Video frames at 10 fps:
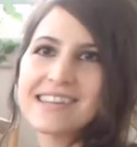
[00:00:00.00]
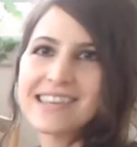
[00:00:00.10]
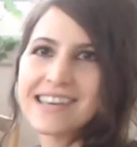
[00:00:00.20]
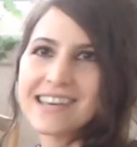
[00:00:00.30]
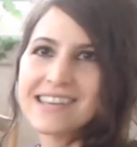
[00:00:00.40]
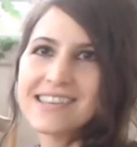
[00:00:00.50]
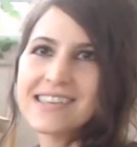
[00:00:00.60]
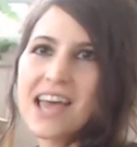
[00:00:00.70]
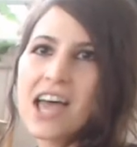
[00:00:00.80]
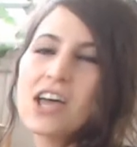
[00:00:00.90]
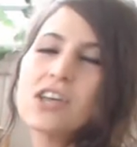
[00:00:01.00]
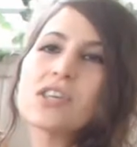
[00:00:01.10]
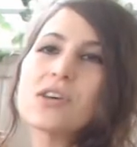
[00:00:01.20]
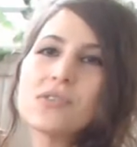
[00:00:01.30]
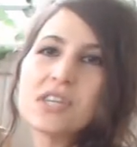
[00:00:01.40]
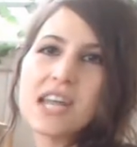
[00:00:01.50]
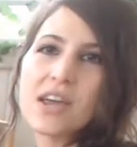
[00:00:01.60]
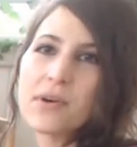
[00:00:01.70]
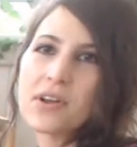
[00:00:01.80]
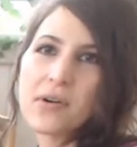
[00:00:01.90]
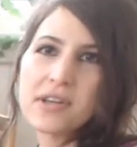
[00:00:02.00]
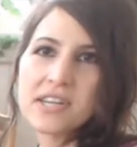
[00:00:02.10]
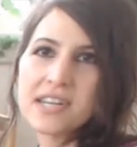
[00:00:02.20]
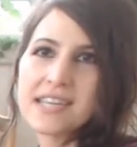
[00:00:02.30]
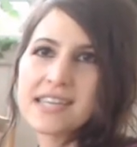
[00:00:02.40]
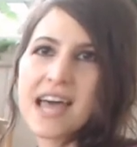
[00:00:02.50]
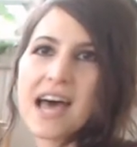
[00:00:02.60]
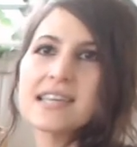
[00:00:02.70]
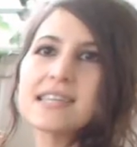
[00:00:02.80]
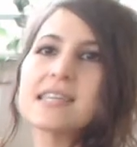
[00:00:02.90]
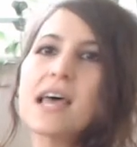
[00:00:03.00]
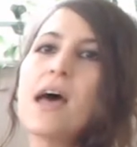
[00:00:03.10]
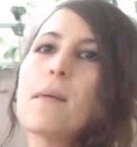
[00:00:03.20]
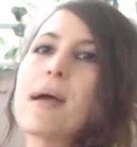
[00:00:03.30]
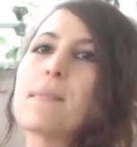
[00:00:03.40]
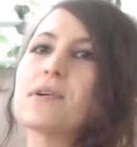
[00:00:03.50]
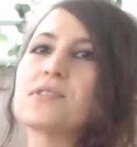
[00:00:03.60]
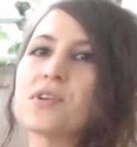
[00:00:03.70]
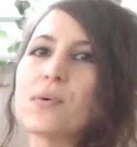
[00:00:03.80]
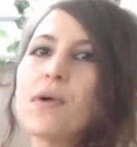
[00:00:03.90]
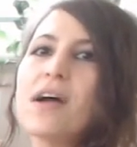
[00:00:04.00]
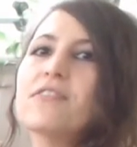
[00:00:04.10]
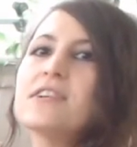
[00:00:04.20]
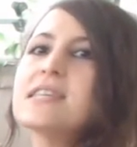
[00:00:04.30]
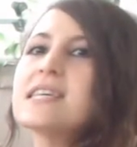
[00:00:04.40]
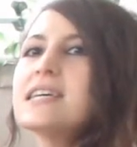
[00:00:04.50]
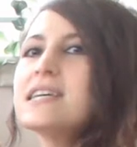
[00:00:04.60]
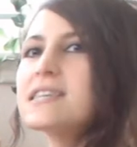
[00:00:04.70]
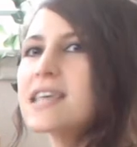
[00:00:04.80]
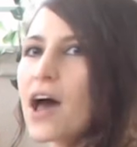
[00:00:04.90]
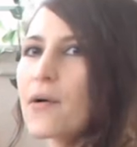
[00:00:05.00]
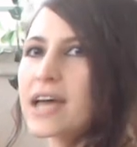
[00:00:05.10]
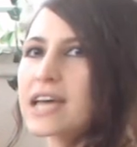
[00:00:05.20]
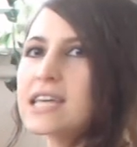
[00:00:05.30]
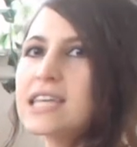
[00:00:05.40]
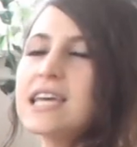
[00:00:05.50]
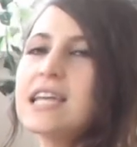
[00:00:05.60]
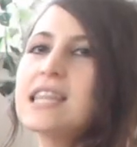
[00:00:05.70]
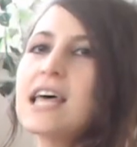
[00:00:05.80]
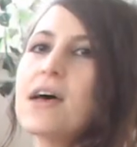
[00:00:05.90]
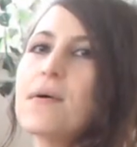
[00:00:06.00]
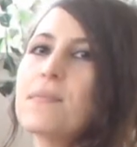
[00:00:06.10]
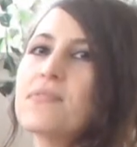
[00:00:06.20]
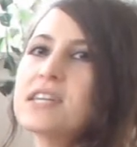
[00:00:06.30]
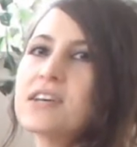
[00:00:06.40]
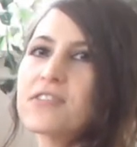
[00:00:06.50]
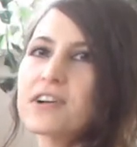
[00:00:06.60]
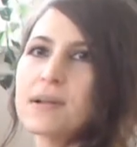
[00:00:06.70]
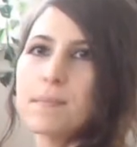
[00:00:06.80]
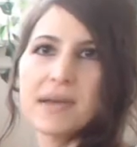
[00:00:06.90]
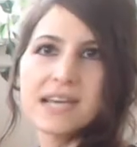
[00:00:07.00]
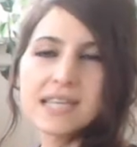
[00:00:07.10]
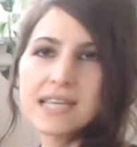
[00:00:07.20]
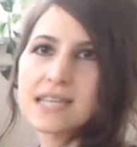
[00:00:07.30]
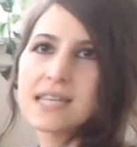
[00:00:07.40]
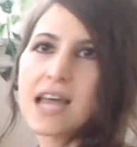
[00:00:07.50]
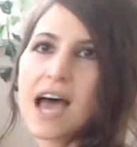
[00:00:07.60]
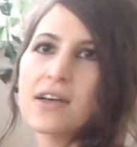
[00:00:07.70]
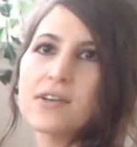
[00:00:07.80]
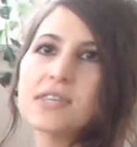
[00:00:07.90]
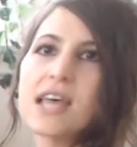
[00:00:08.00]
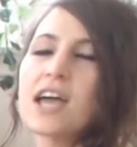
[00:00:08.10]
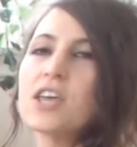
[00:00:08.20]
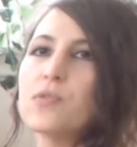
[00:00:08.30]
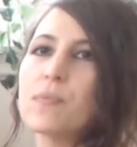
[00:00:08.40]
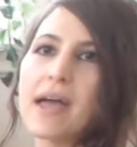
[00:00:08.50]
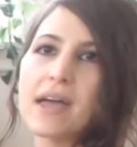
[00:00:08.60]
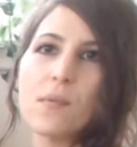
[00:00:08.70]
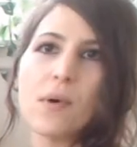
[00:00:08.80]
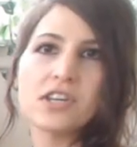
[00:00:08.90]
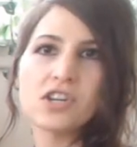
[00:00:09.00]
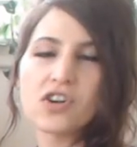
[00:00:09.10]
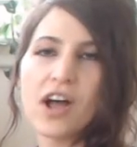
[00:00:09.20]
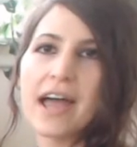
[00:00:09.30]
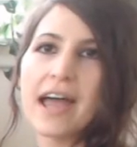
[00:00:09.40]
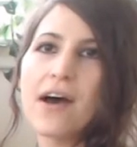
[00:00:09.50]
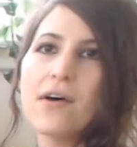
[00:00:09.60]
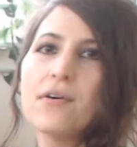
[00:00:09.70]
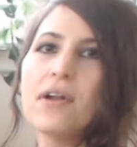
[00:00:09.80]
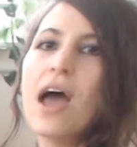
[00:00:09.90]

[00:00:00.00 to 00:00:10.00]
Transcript: these. So today we're going to discuss my personal preferences, how I clean them, the different basic styles that you might want to try out.